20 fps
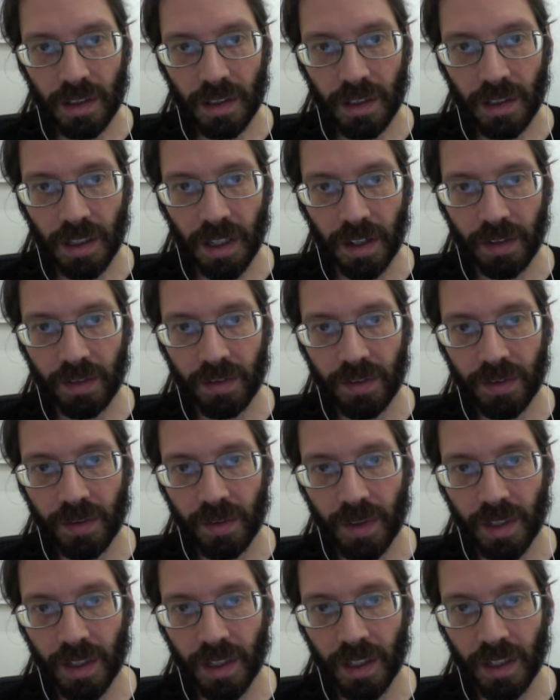Left,
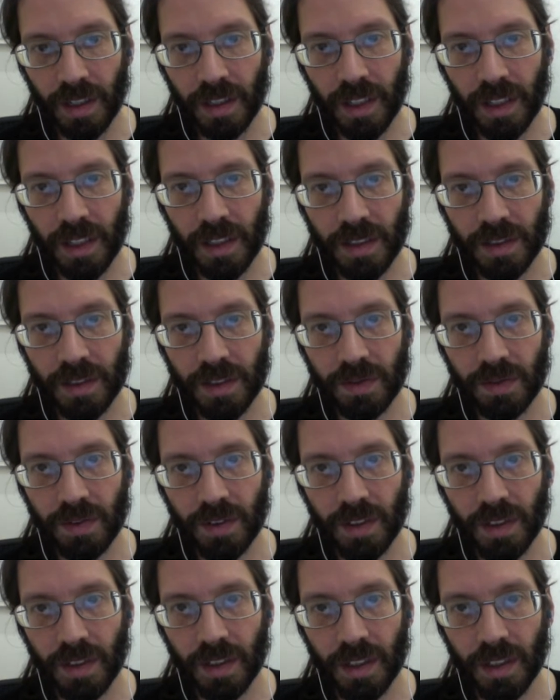right, that's
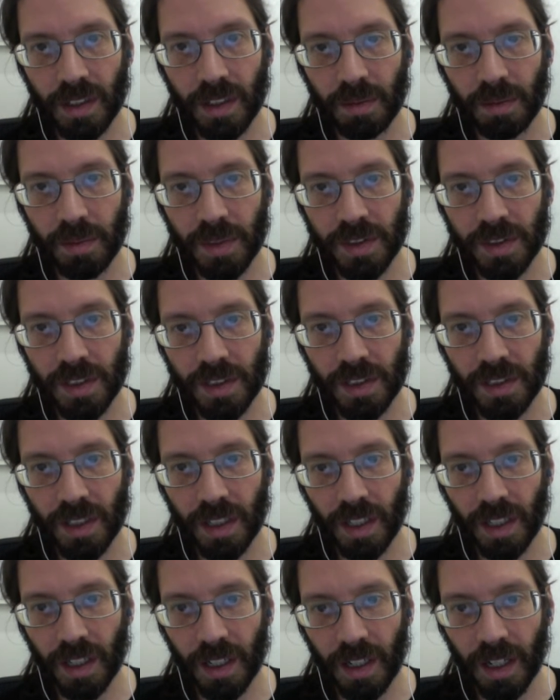for uh,
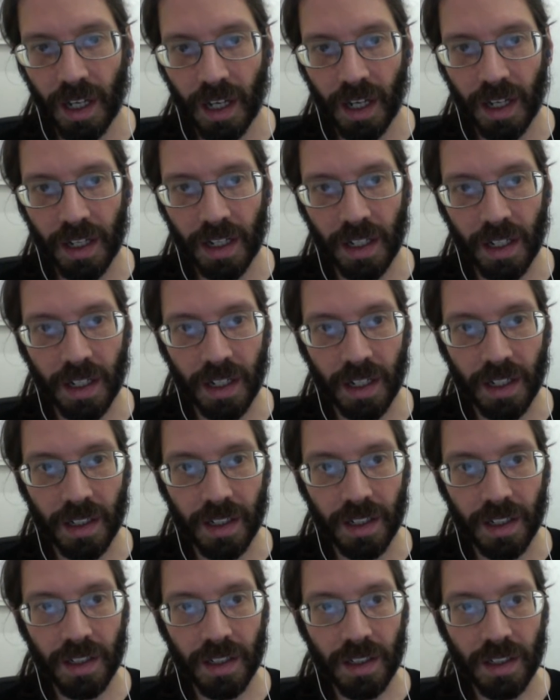positioning an icon,
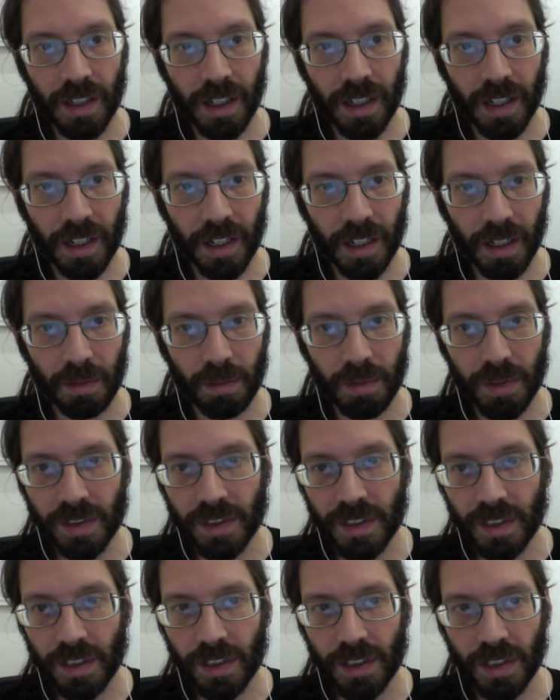icon
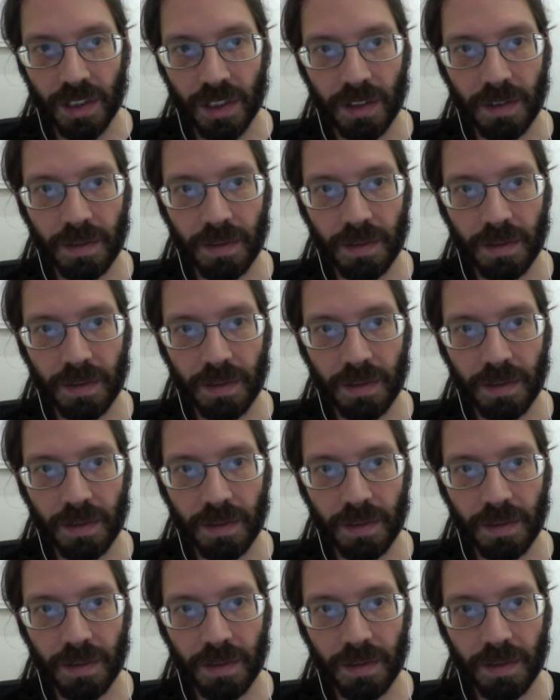position